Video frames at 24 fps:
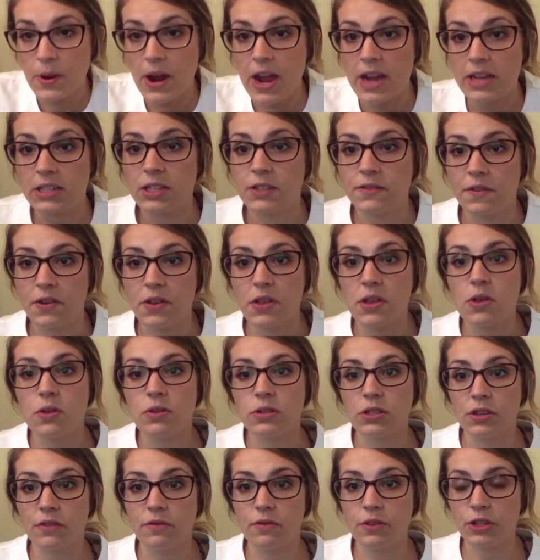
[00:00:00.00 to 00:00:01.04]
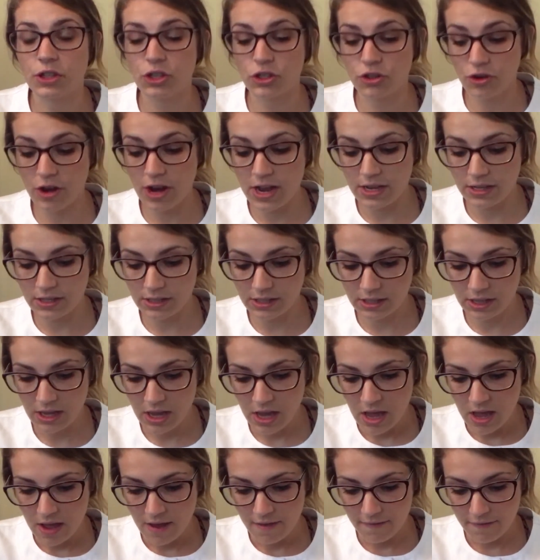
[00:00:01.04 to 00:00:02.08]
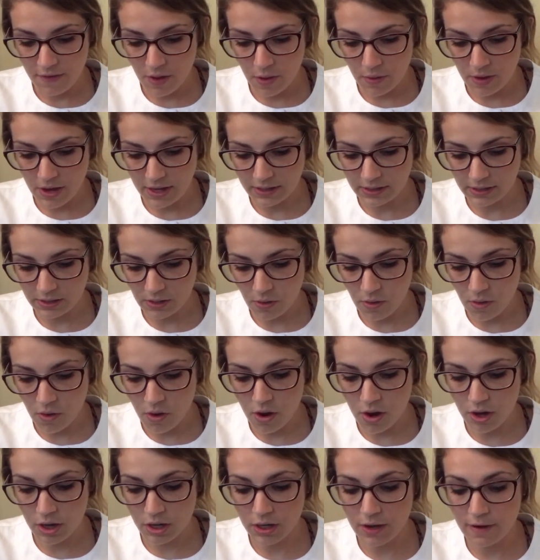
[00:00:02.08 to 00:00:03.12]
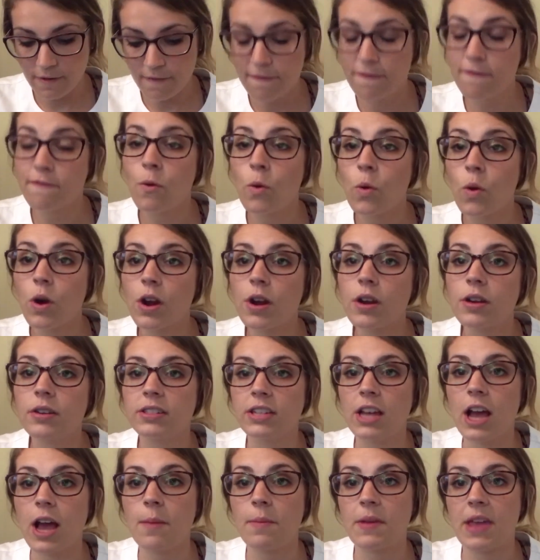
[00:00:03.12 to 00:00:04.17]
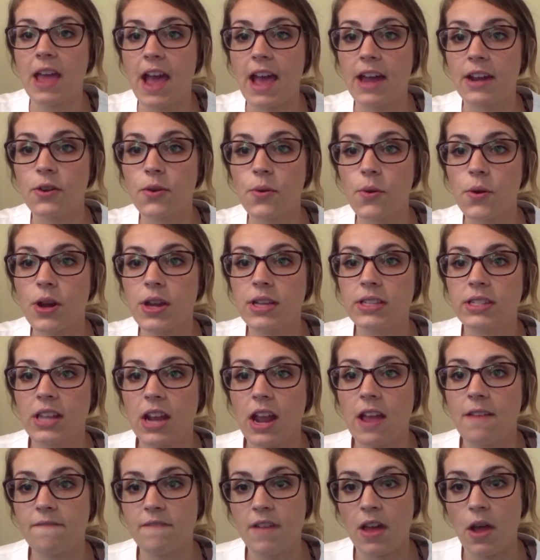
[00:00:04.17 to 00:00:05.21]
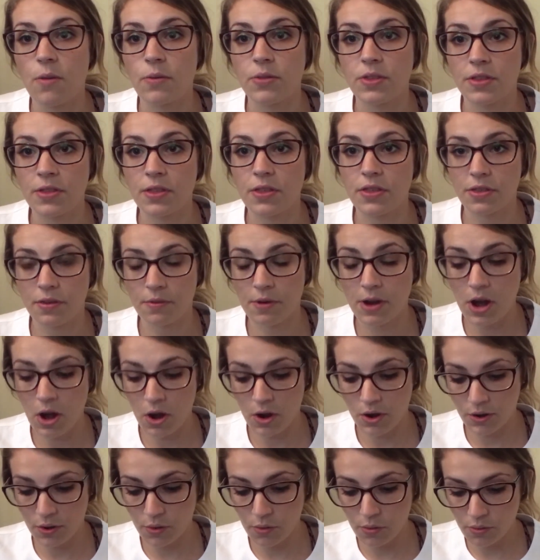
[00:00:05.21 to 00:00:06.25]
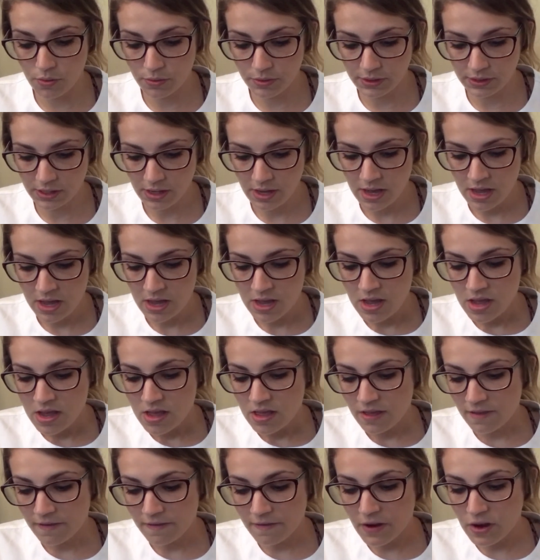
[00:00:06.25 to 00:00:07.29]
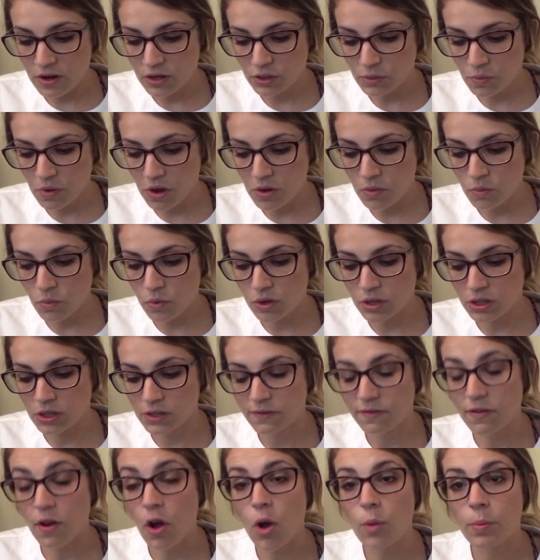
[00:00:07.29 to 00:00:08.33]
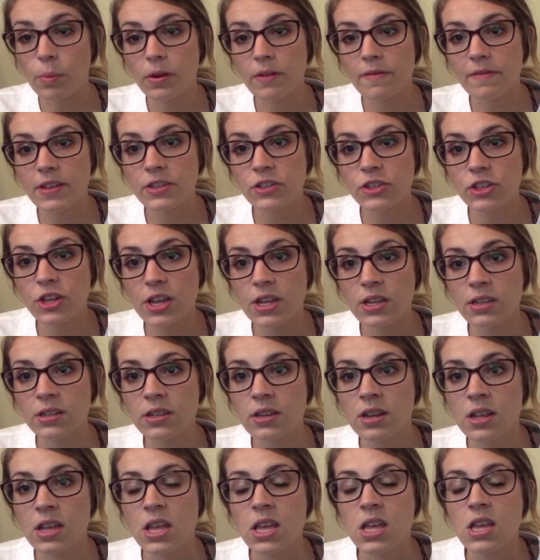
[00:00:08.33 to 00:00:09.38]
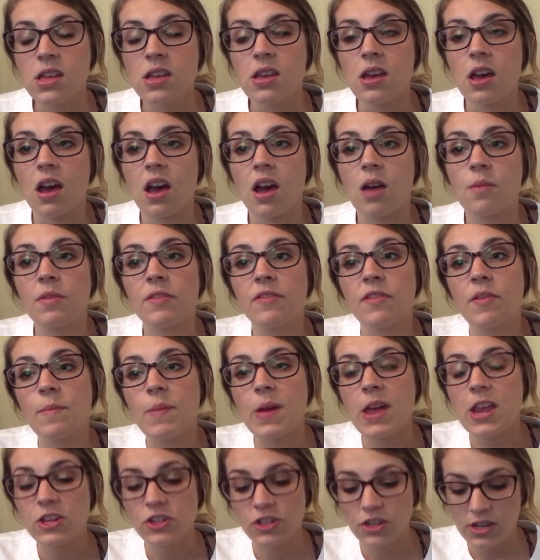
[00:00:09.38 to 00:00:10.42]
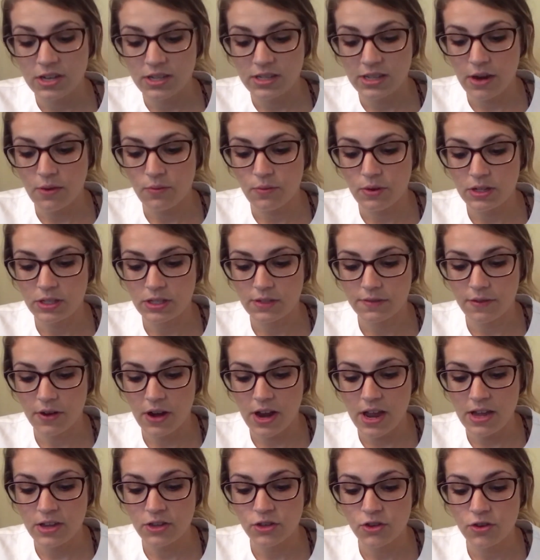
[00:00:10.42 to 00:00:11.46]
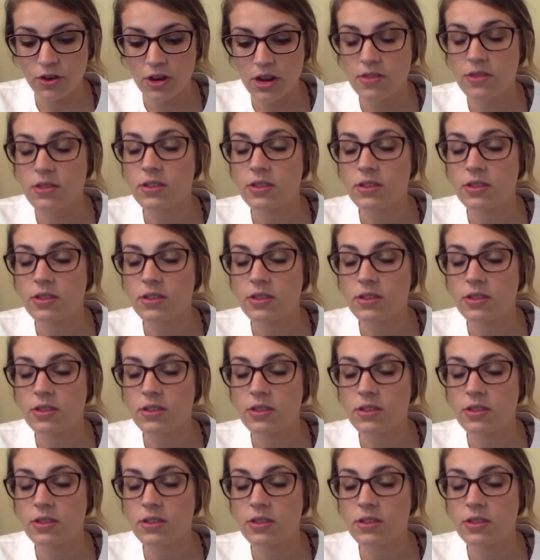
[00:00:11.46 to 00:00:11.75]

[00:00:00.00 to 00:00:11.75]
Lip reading: practice for the use of restraints focused on 4 top categories that I found within the 3 articles. The first one was fall prevention. If a patient is at risk for injury,